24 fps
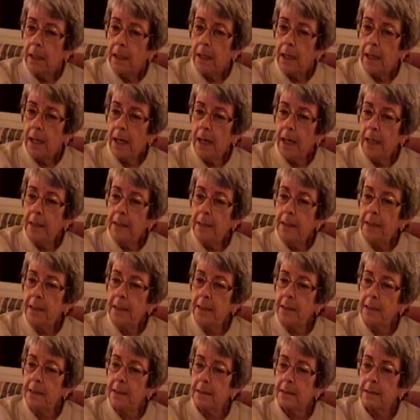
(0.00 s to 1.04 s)
And
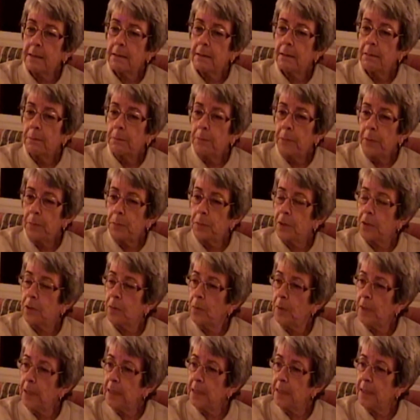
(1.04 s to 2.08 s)
this
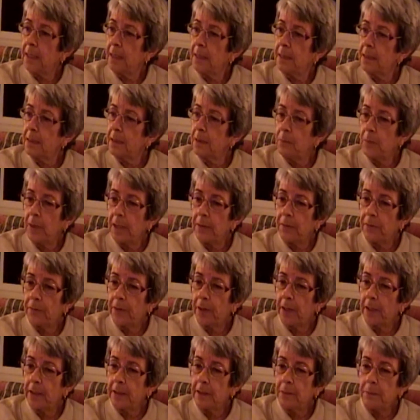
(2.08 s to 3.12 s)
pipsqueak says to my
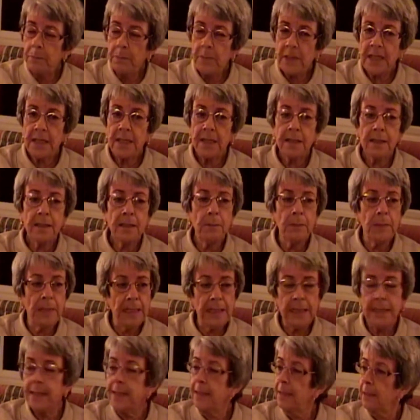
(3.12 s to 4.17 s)
father, Mr.
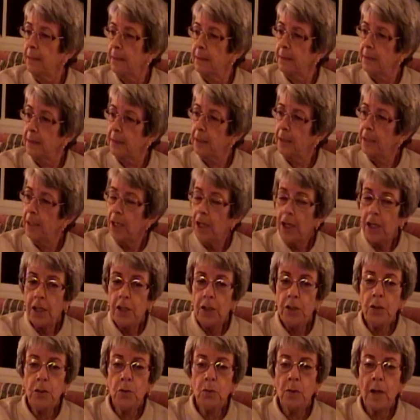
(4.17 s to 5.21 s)
Melizan,
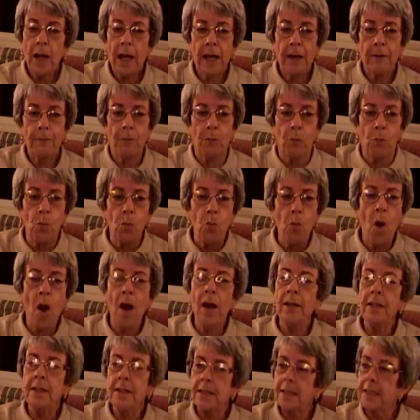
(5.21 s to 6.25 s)
you have
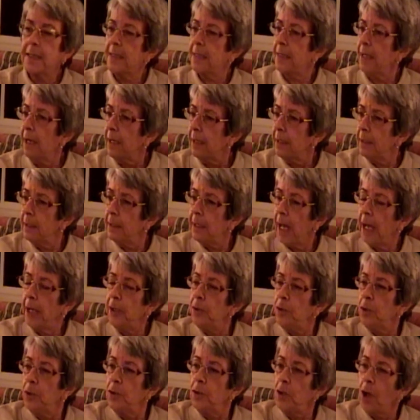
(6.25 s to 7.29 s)
one son
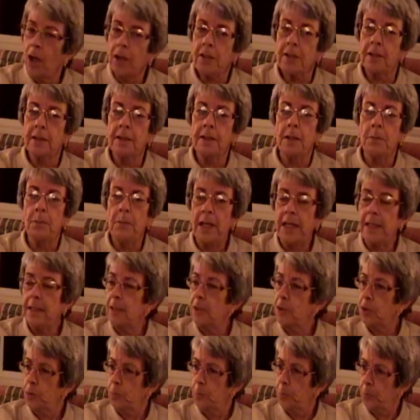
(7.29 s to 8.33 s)
and you're not going to make the
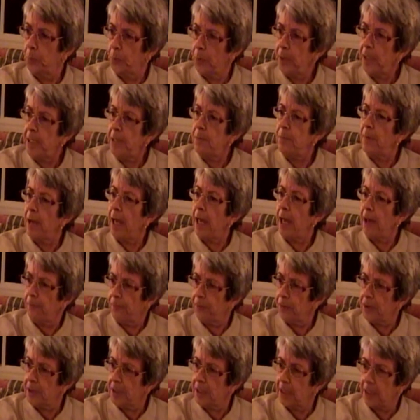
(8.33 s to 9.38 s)
supreme
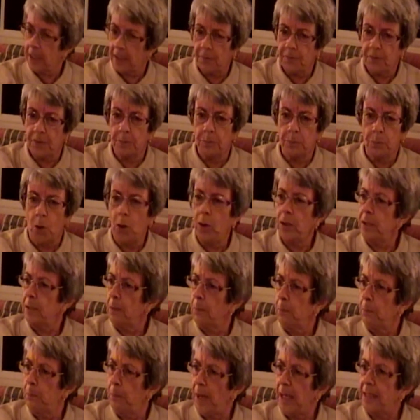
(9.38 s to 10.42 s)
effort to give the boy the
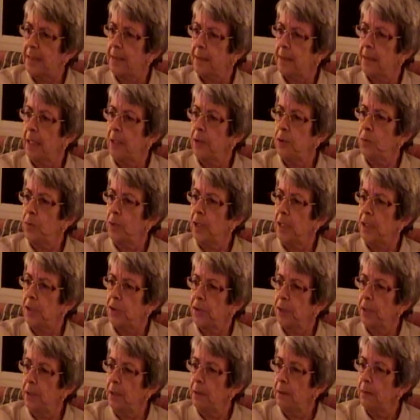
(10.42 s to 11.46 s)
best
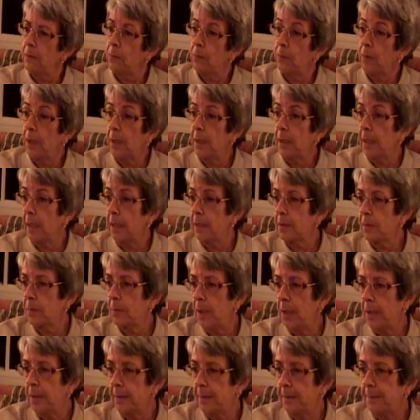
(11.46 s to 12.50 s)
education? Well, guess
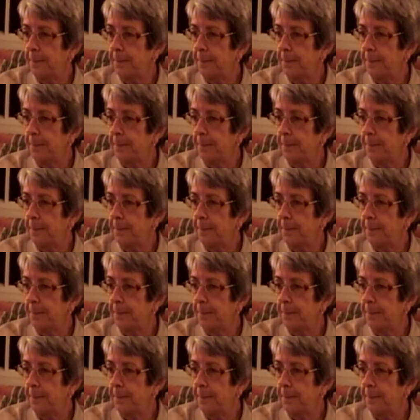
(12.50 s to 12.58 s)
what?